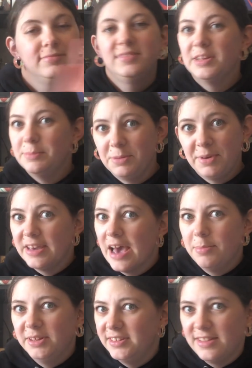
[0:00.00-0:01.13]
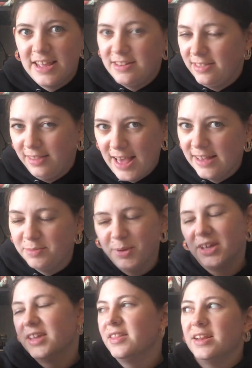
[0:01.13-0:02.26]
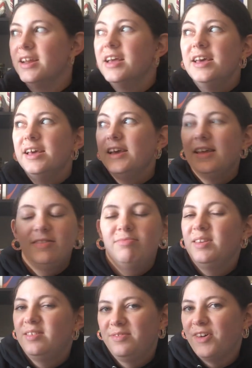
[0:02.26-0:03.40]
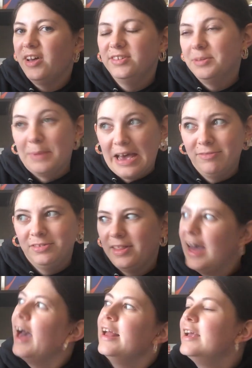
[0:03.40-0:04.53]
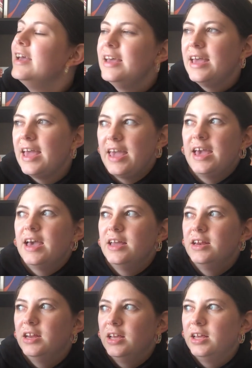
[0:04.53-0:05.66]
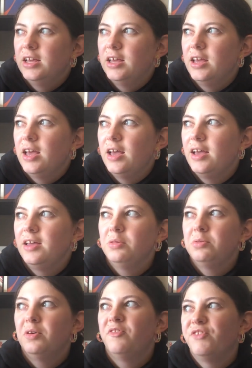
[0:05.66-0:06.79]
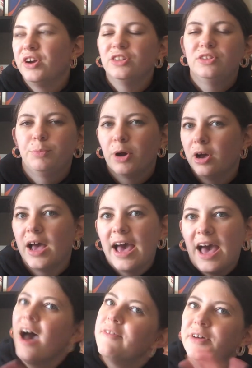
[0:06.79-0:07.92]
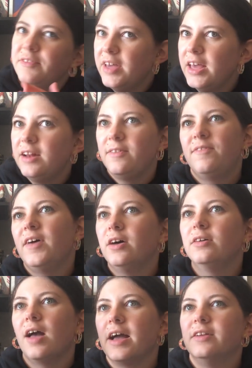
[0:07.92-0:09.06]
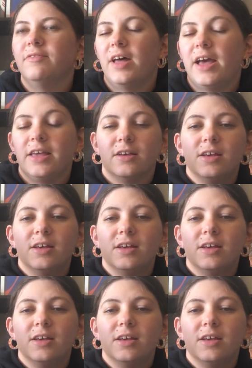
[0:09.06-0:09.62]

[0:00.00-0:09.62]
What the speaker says: something big happens at the end of the last book, and then this follows him after that. And the first half of it felt kind of like,